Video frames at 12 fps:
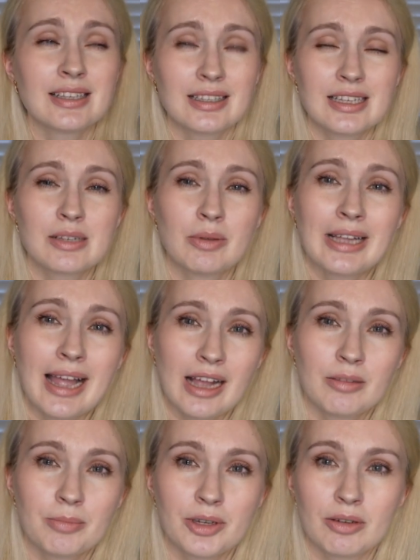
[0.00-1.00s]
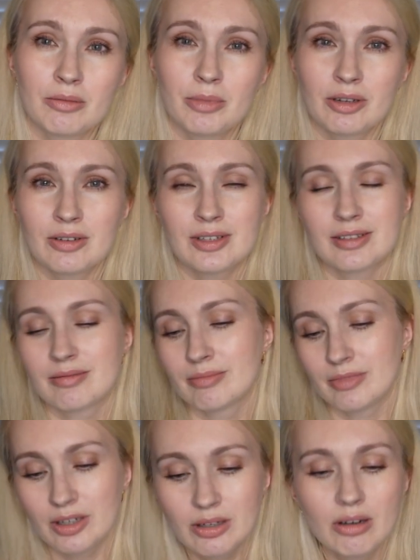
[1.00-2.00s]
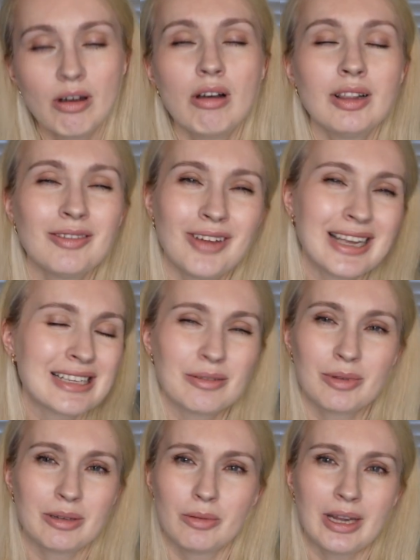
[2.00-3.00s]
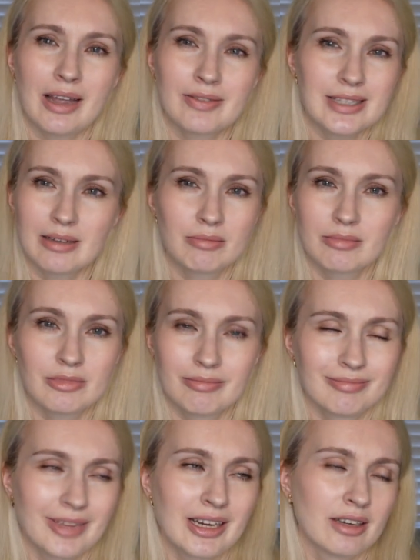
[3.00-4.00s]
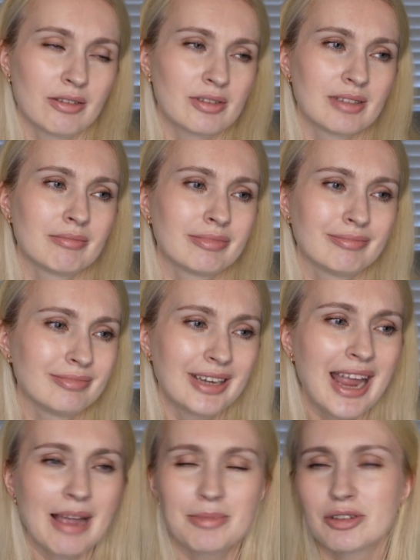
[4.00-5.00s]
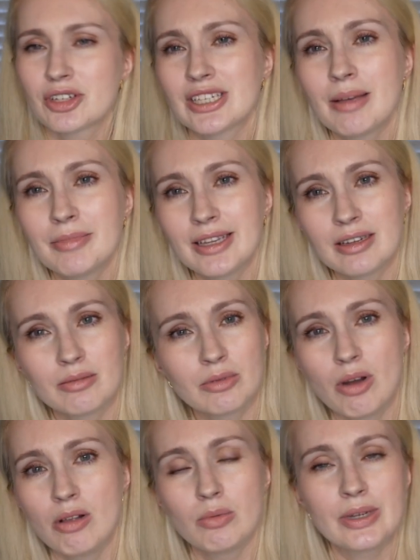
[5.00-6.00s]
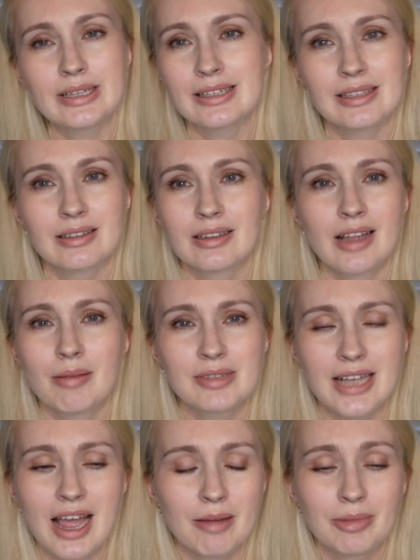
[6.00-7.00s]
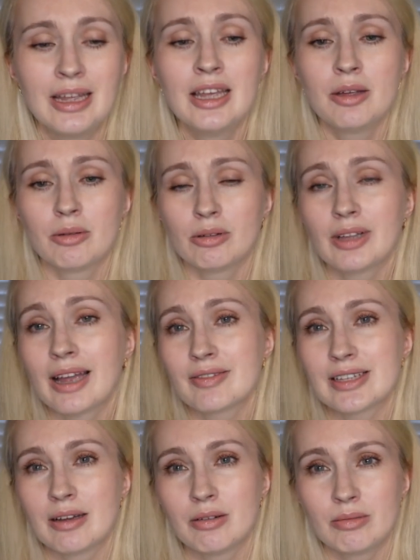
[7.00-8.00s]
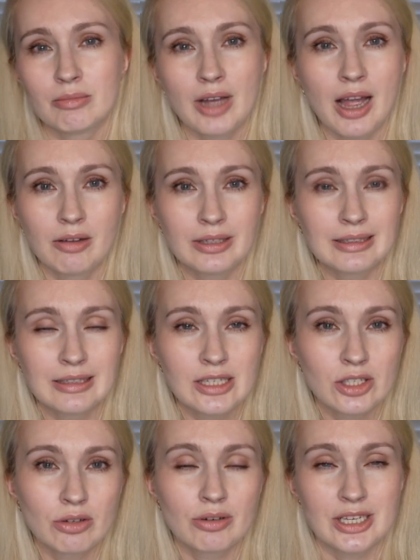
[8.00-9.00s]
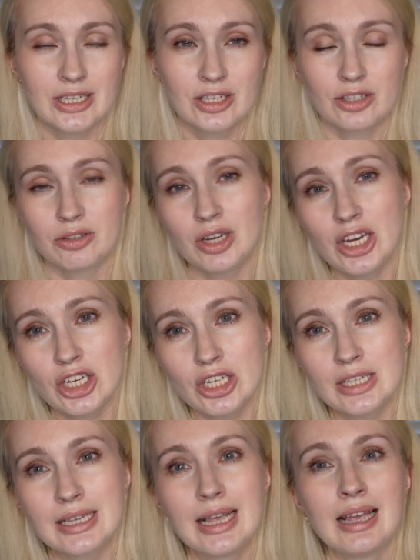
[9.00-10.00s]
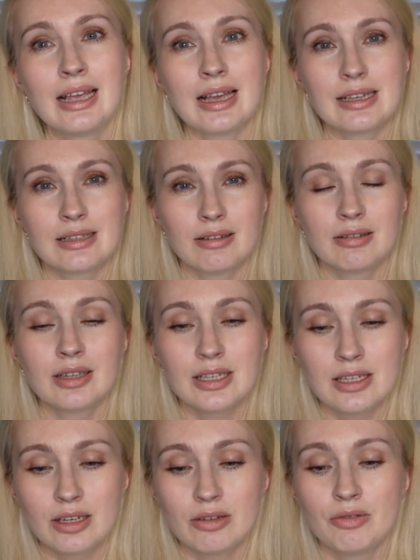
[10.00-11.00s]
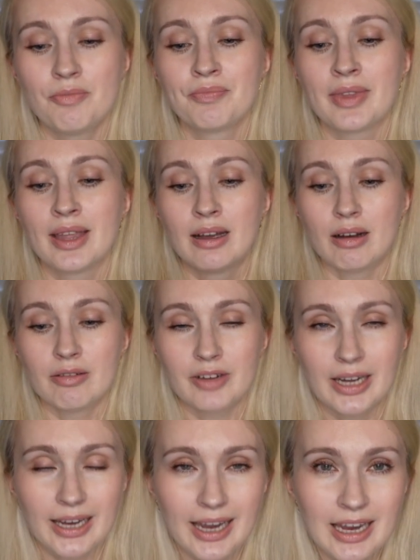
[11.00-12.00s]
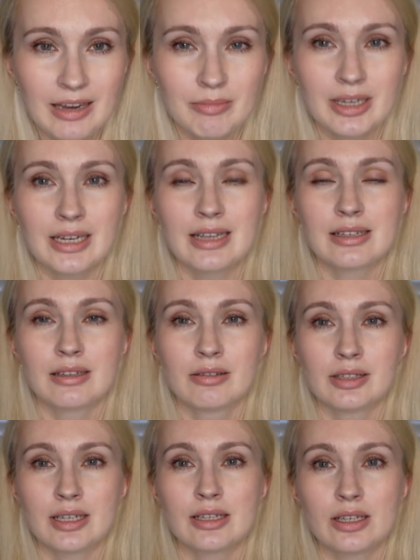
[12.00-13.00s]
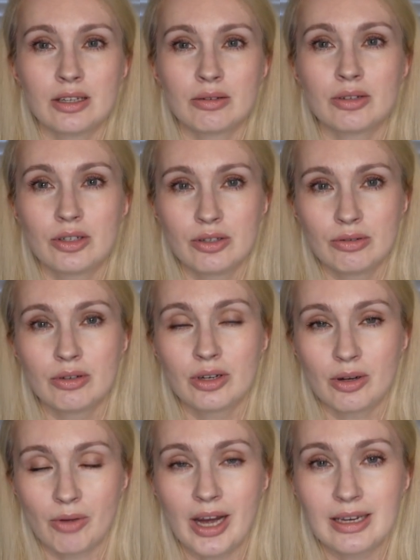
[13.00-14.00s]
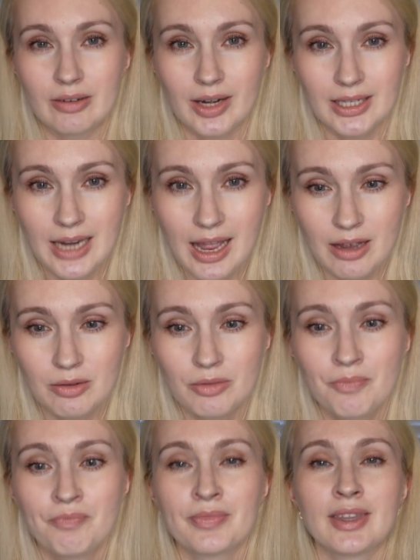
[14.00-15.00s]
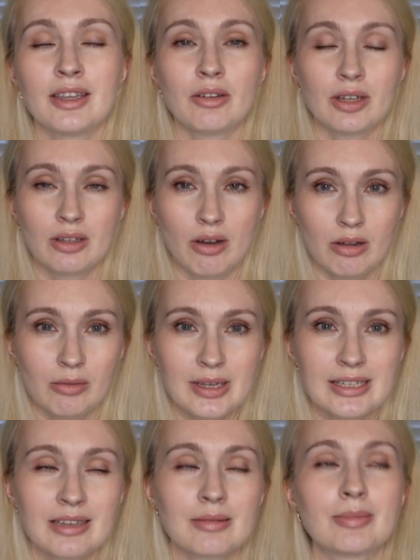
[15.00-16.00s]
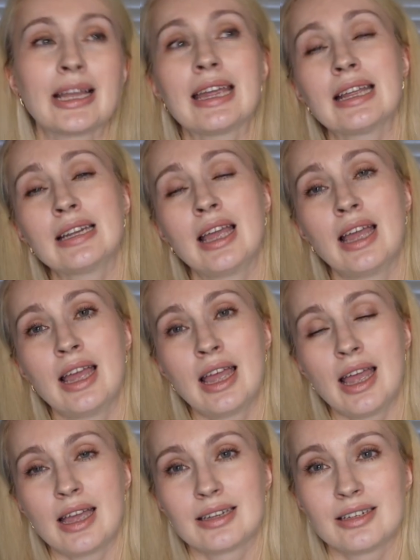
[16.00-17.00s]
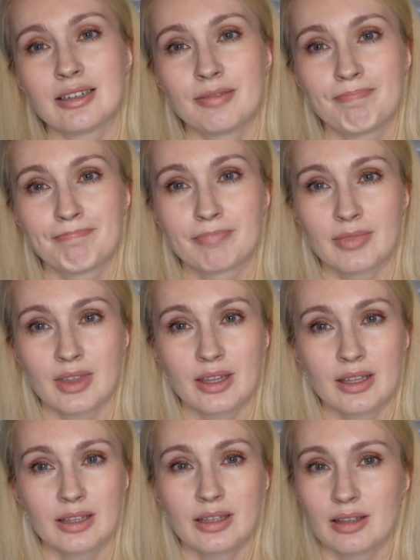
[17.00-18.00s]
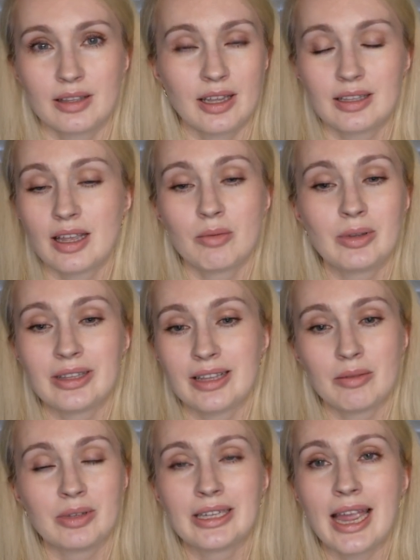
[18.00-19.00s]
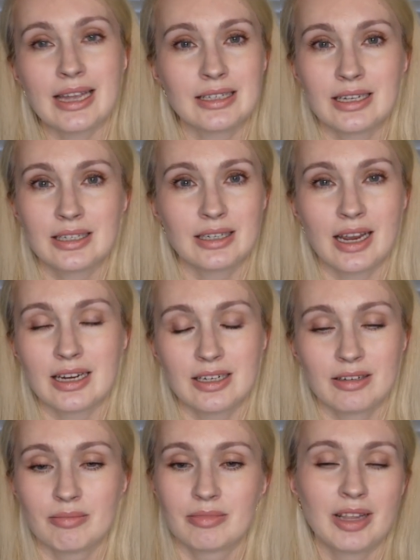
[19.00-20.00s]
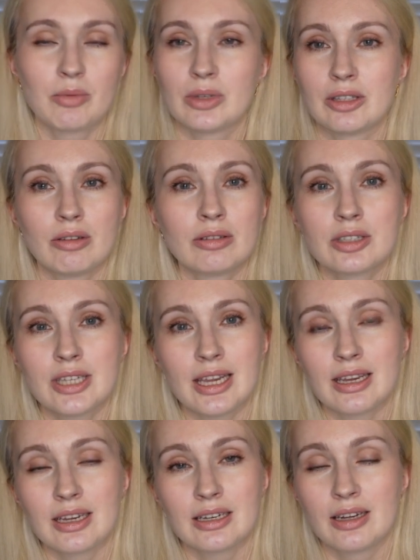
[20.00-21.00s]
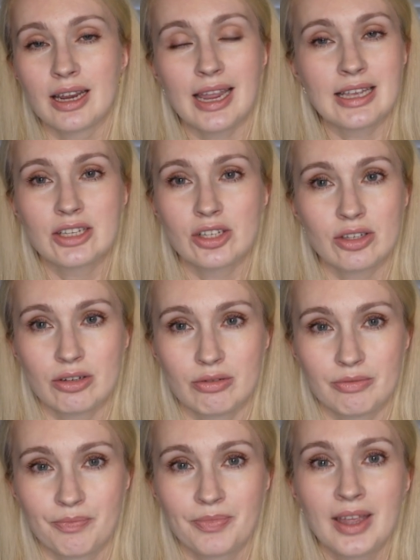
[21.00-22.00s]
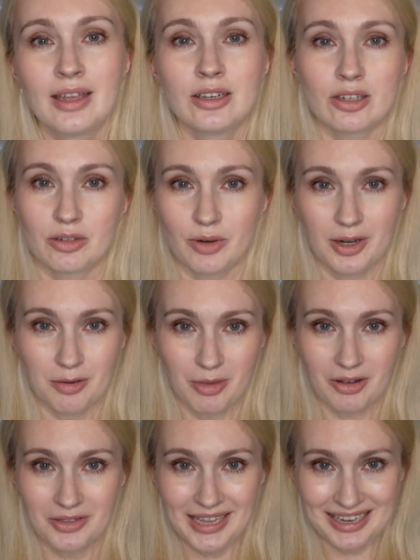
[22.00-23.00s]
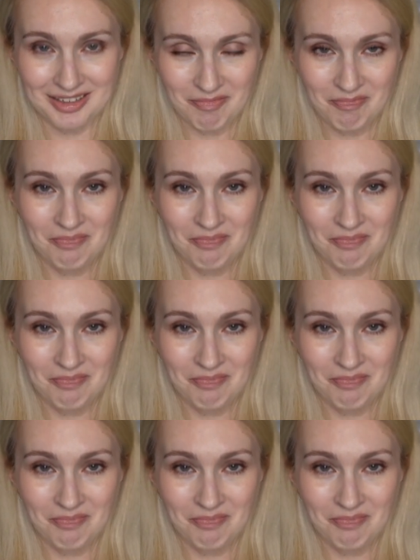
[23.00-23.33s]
this will help you, because, you know, all of us, we have some, I don't know, some gaps or something always comes up. We all have some our little stories and situations. As long as you overcame it, as long as you're doing great right now, you can always explain, and they will get it, and they will not take it against you. Don't worry about that.